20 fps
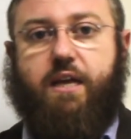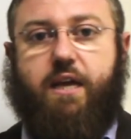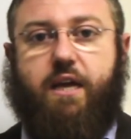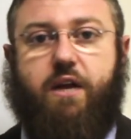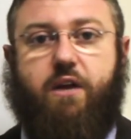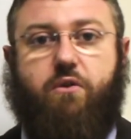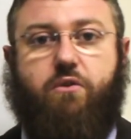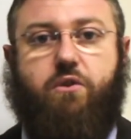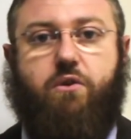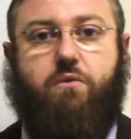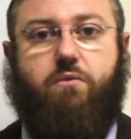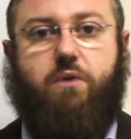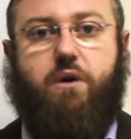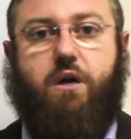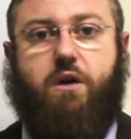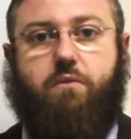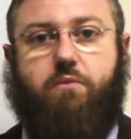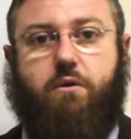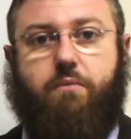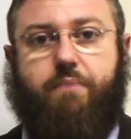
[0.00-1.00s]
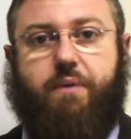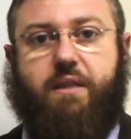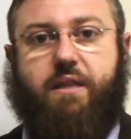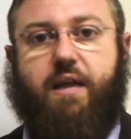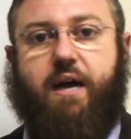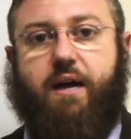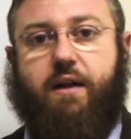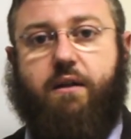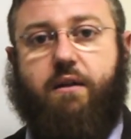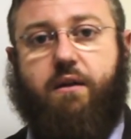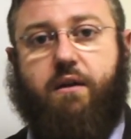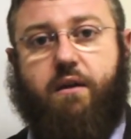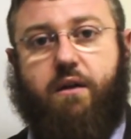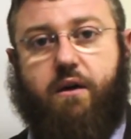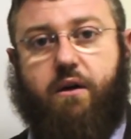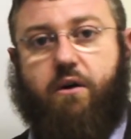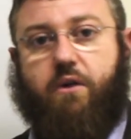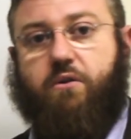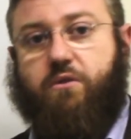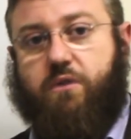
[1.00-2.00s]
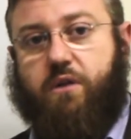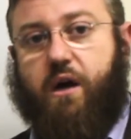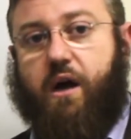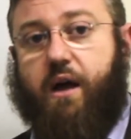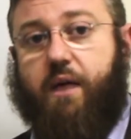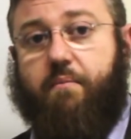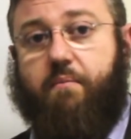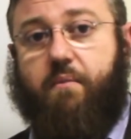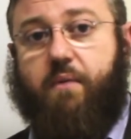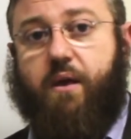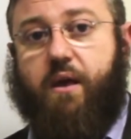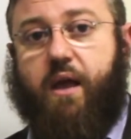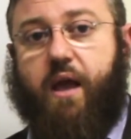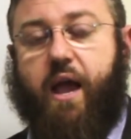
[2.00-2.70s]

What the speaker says: the work will be done on time,